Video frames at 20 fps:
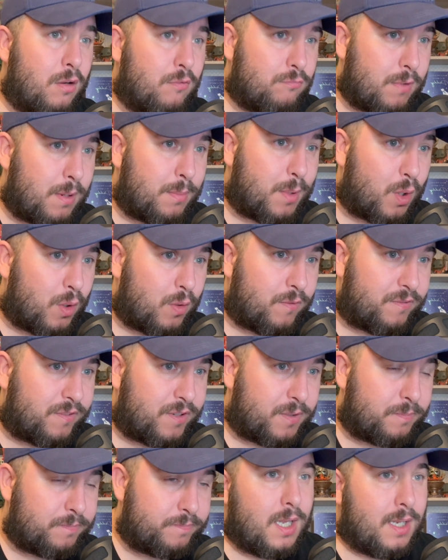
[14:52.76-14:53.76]

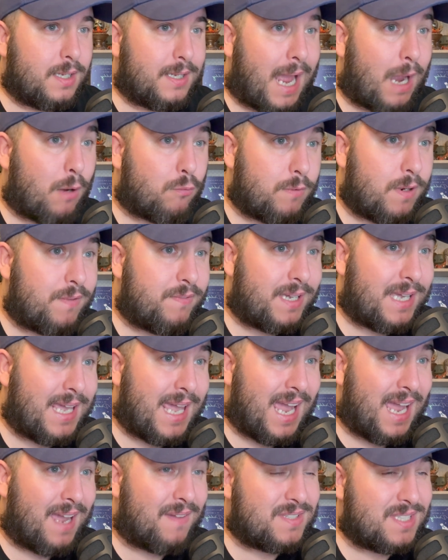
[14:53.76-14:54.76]
removed. Now, river
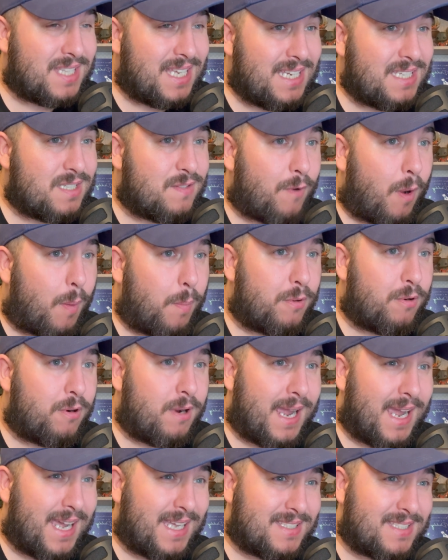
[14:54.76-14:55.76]
caves, these have
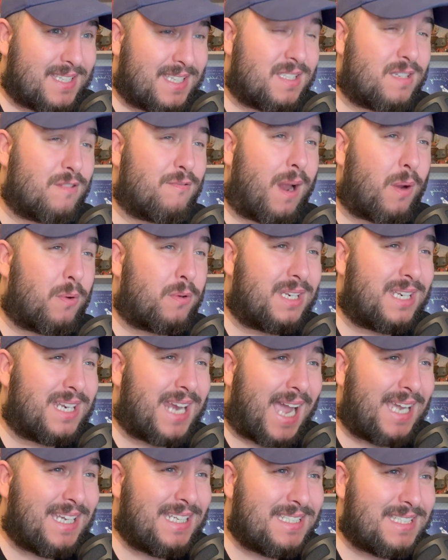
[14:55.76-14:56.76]
operated since around
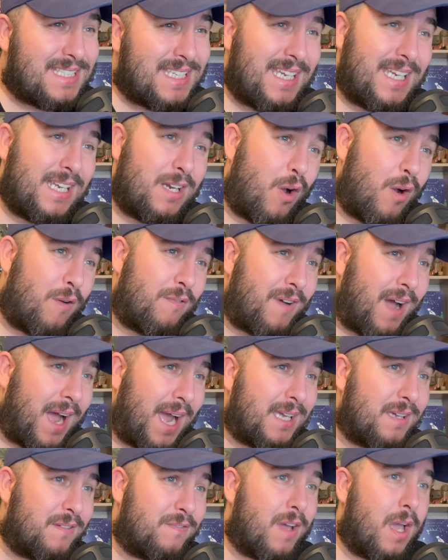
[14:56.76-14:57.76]

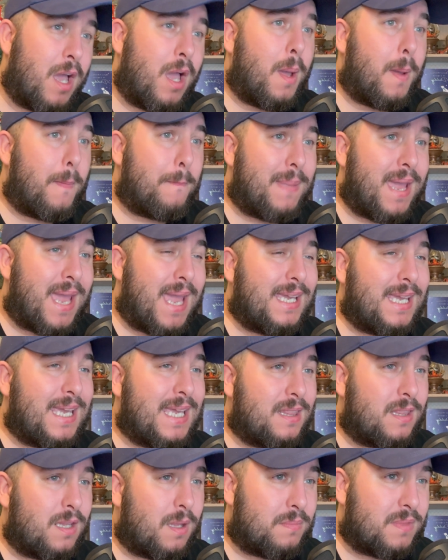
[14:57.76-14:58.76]
1905,
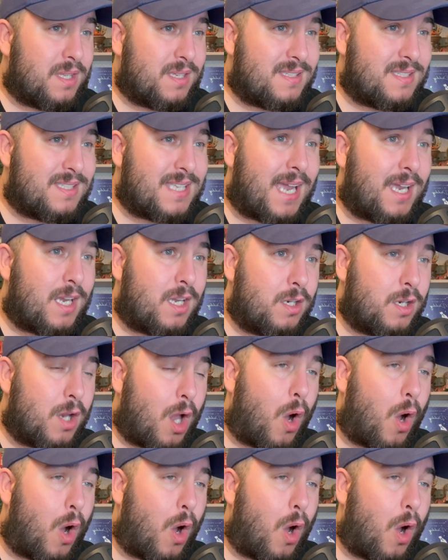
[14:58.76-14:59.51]
making them the second